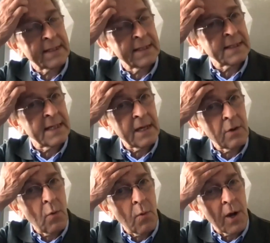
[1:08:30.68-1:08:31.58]
this
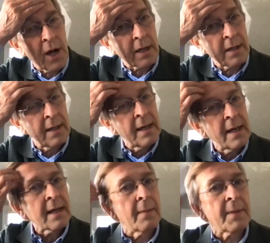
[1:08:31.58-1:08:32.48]
new work
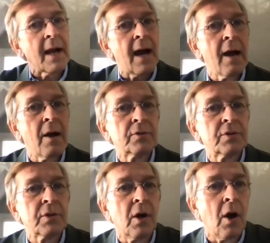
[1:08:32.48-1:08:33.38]
coming
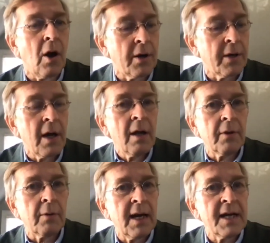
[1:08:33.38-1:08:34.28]
out on
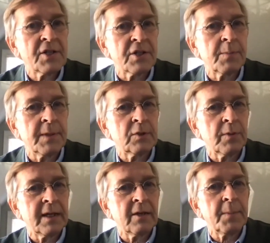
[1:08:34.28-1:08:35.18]
the relations
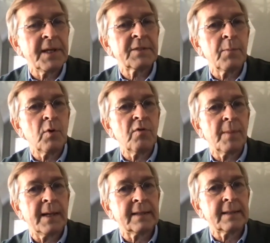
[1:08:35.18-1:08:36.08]
between the peace
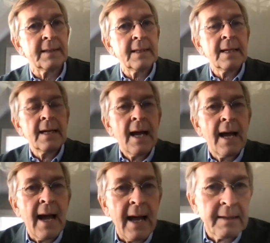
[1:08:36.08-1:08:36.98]
movement
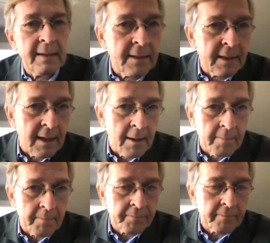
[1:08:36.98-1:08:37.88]

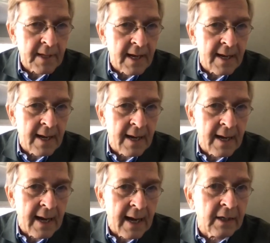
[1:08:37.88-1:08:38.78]
and
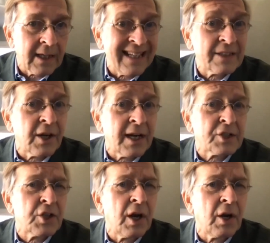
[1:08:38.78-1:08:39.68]

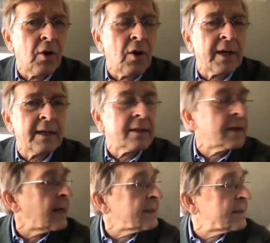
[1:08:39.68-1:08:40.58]
international law in the
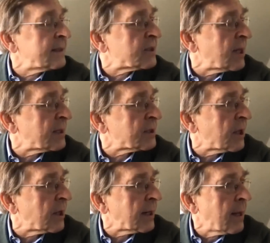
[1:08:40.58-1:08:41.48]
19th
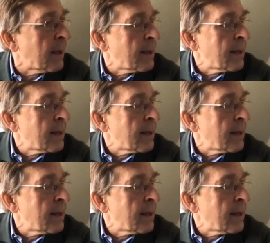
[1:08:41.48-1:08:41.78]
century.